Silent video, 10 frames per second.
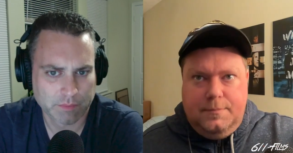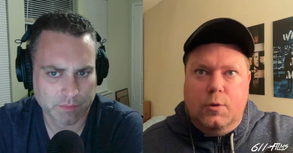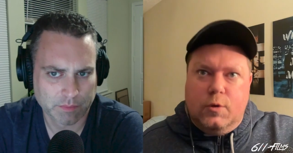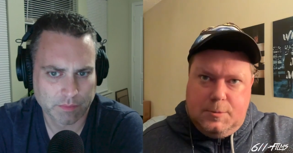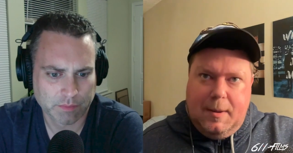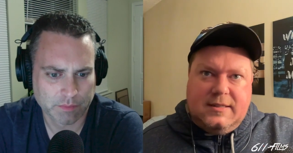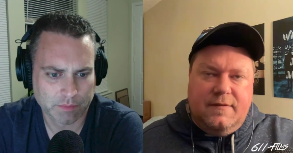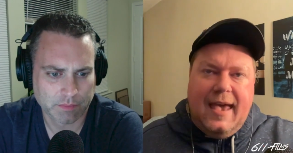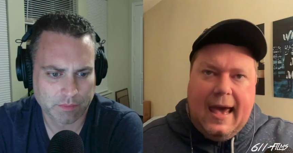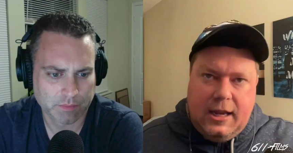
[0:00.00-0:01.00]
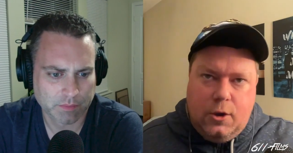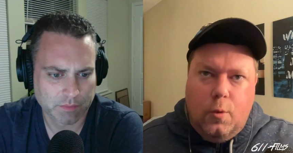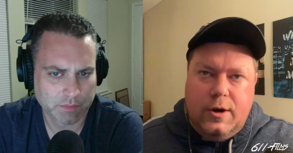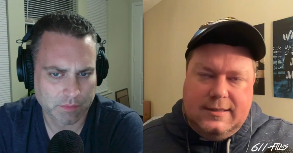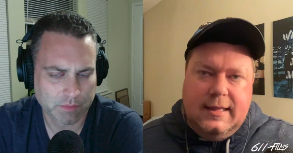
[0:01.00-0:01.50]
Speaker 1: the respective
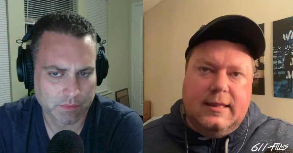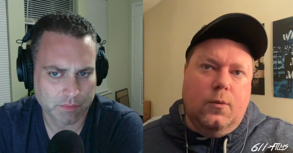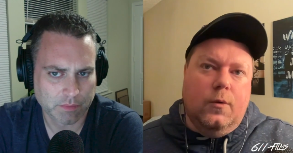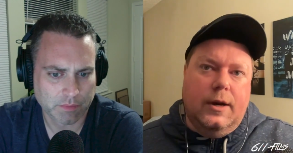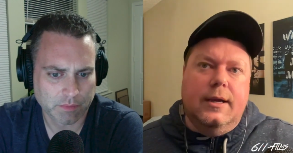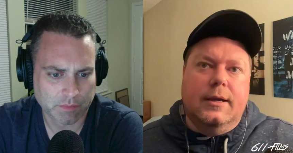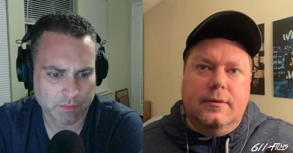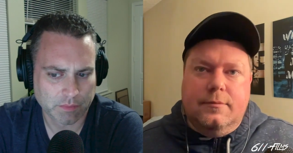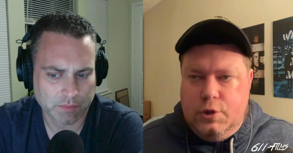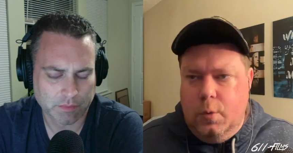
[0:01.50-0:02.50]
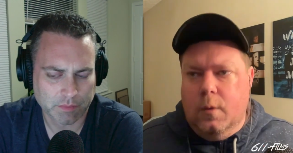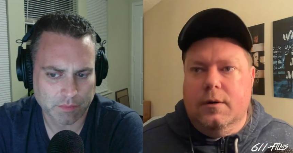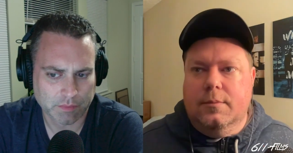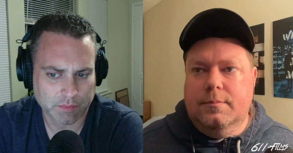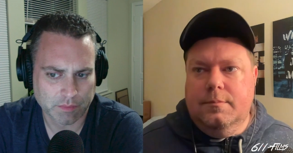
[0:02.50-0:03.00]
categories that they were in, sure,
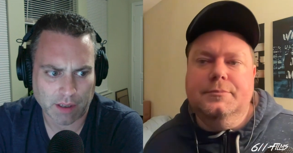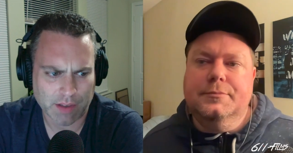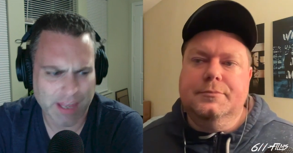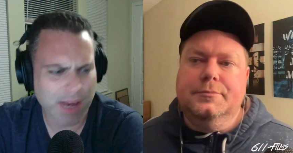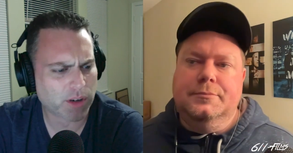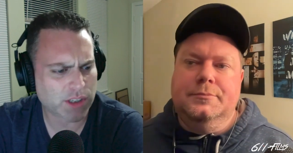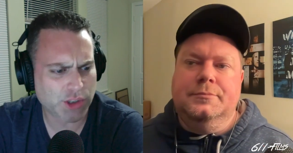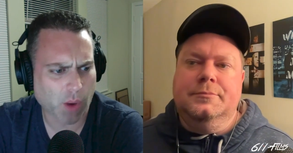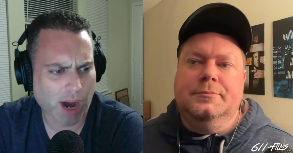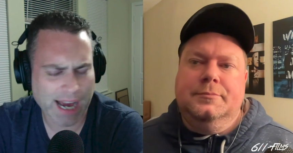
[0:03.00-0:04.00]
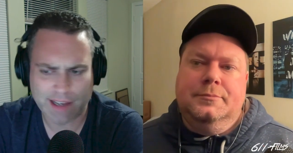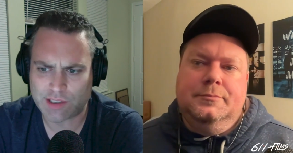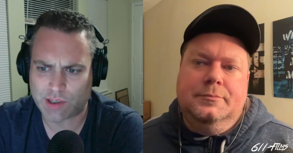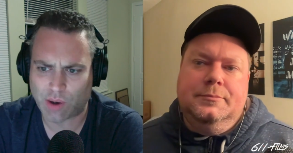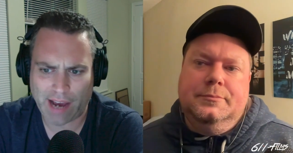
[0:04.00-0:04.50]
Speaker 2: they were so I
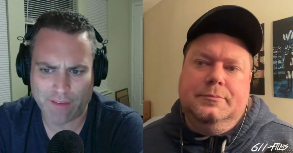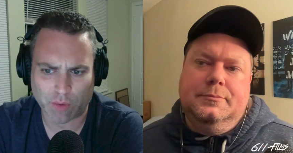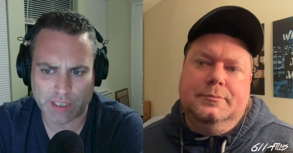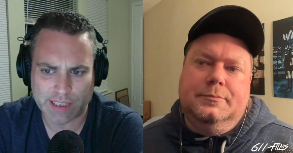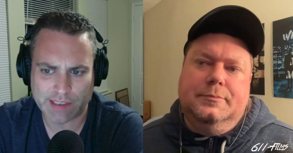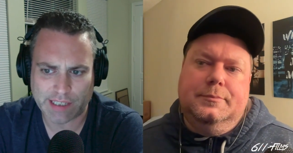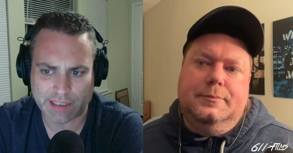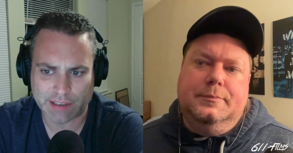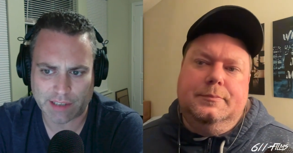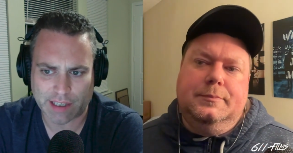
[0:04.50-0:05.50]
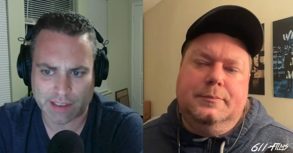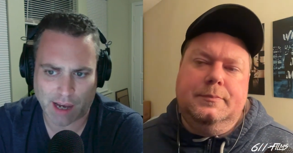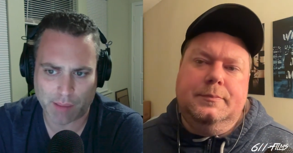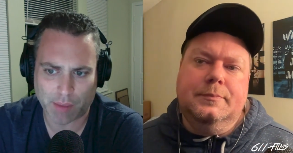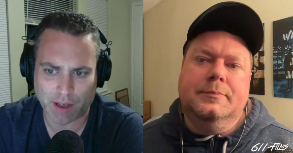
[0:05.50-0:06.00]
so I've only seen I think
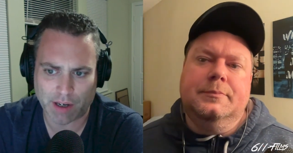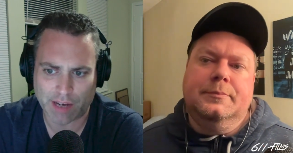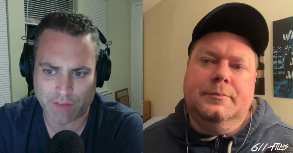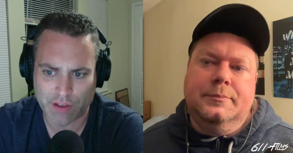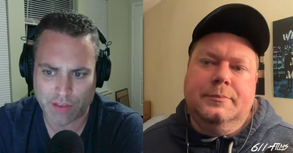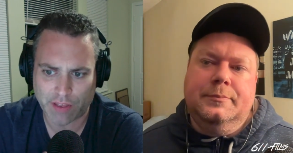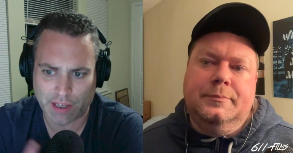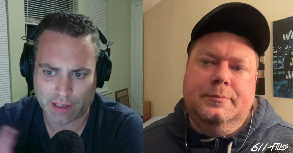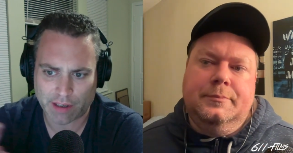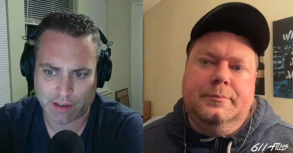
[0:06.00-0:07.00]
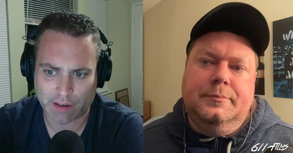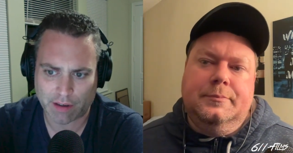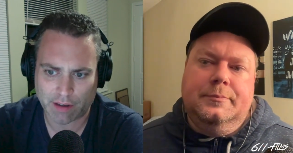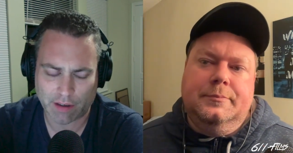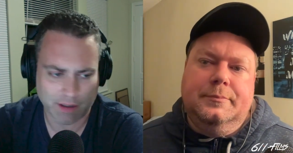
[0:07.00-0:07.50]
Top Gun, everything,
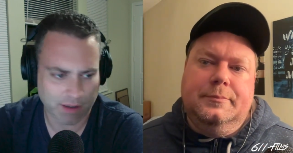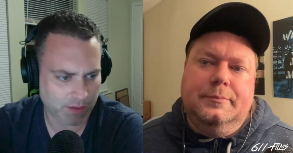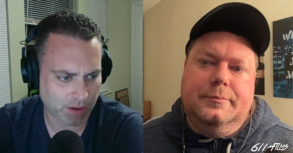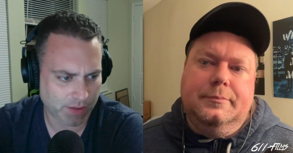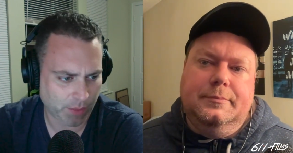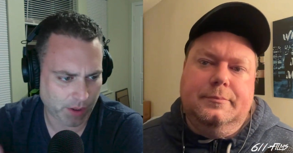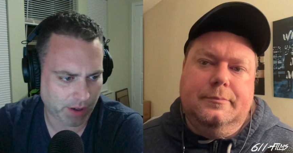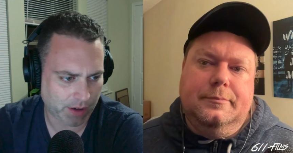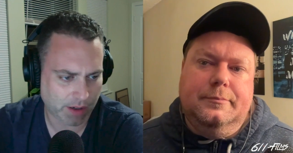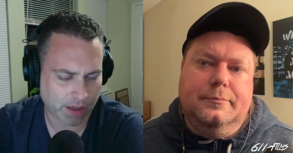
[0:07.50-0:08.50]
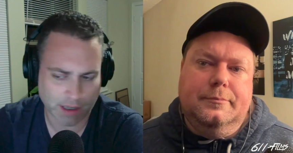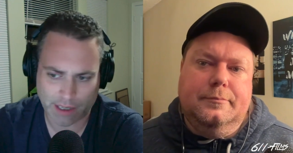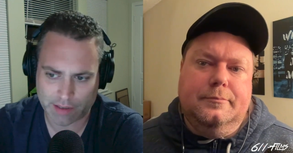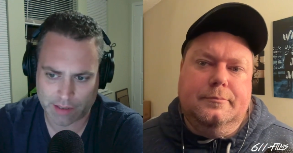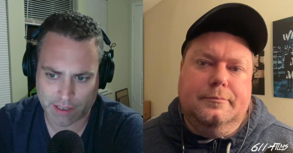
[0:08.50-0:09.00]
uh, everywhere, uh, and